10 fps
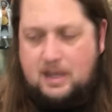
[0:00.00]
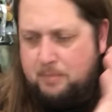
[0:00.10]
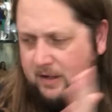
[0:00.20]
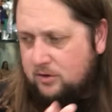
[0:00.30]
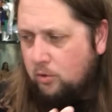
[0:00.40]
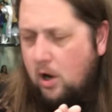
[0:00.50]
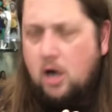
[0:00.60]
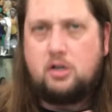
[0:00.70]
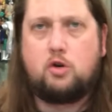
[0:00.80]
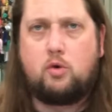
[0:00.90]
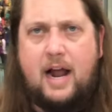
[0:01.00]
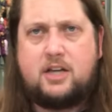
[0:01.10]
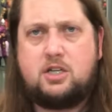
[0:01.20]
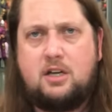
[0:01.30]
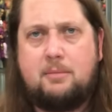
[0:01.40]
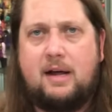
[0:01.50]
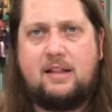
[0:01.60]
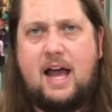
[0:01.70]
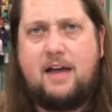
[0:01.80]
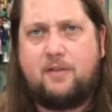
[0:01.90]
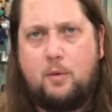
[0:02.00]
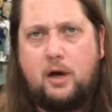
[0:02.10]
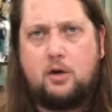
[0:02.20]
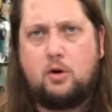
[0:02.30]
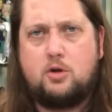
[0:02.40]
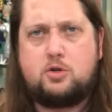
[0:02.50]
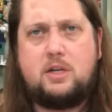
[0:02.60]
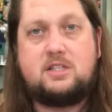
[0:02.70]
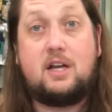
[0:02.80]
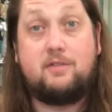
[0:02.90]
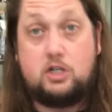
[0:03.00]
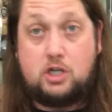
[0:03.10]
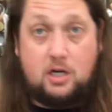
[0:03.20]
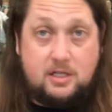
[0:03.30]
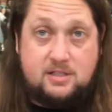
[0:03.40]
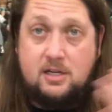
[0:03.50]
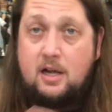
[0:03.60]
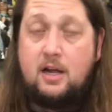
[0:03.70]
I picked the wrong direction in my life. I went grocery instead of insurance.